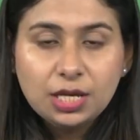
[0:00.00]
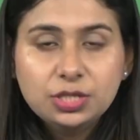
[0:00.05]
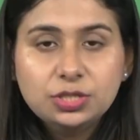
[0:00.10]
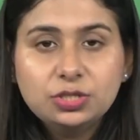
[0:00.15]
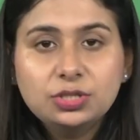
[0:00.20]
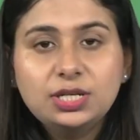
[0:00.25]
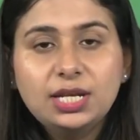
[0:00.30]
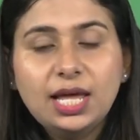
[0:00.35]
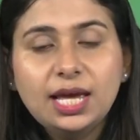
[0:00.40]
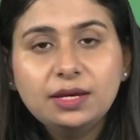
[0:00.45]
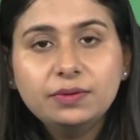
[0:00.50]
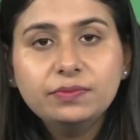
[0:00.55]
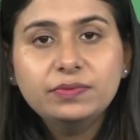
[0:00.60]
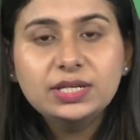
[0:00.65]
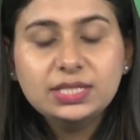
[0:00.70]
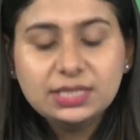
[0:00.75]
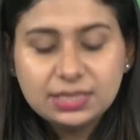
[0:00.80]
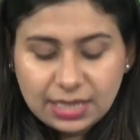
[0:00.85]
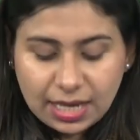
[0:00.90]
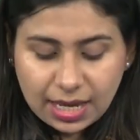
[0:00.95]
So, like
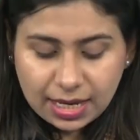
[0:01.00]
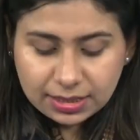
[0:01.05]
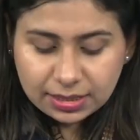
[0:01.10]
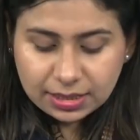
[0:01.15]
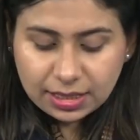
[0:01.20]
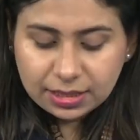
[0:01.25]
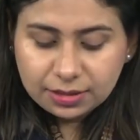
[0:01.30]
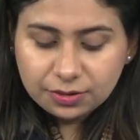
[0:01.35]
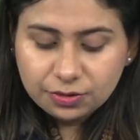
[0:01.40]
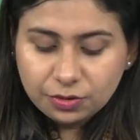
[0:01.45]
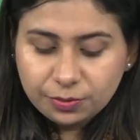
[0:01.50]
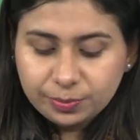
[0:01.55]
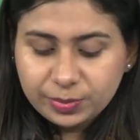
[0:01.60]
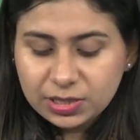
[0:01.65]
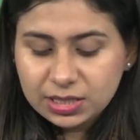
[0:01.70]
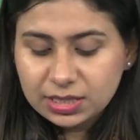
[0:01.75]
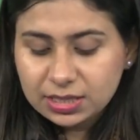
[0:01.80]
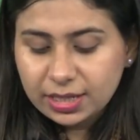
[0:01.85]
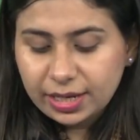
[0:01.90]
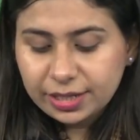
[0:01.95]
we said, that group
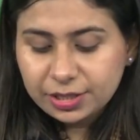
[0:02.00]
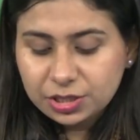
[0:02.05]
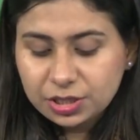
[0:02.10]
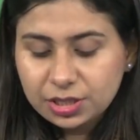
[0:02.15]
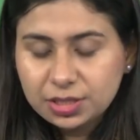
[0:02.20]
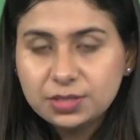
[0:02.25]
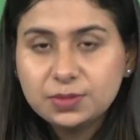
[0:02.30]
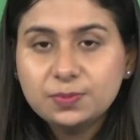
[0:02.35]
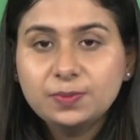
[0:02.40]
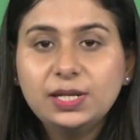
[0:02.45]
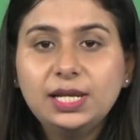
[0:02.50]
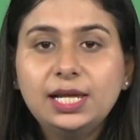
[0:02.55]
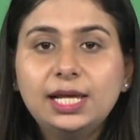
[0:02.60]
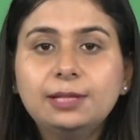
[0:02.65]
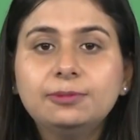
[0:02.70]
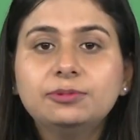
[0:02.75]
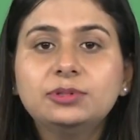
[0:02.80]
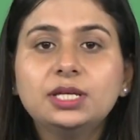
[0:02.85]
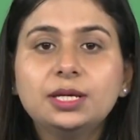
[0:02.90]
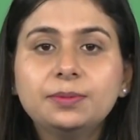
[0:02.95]
discussions will
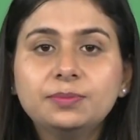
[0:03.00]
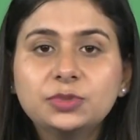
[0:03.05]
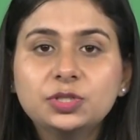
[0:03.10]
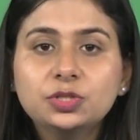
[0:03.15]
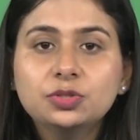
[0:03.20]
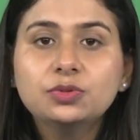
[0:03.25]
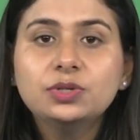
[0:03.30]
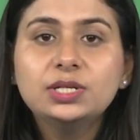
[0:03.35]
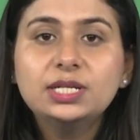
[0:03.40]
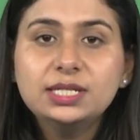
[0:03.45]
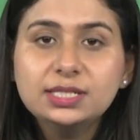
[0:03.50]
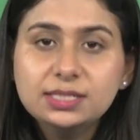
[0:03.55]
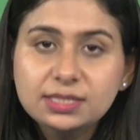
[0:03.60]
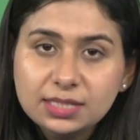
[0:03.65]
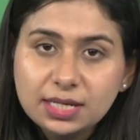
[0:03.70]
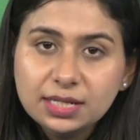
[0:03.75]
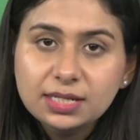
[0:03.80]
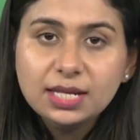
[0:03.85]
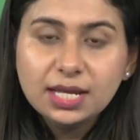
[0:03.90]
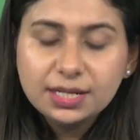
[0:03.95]
help them to
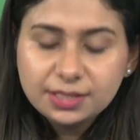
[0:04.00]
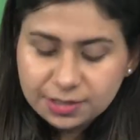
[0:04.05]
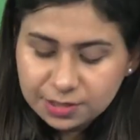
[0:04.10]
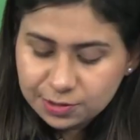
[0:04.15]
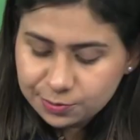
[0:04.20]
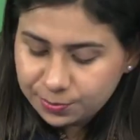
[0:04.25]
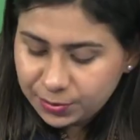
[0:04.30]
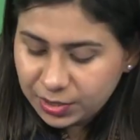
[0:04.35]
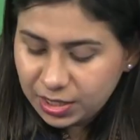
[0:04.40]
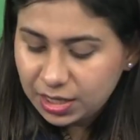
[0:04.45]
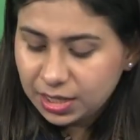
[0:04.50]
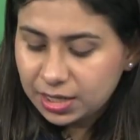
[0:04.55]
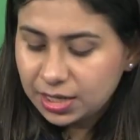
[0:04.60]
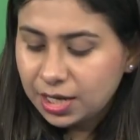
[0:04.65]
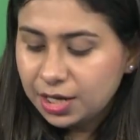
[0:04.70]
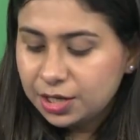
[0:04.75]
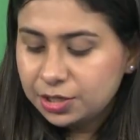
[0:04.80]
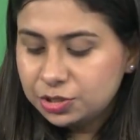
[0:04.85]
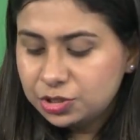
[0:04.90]
listen and speak,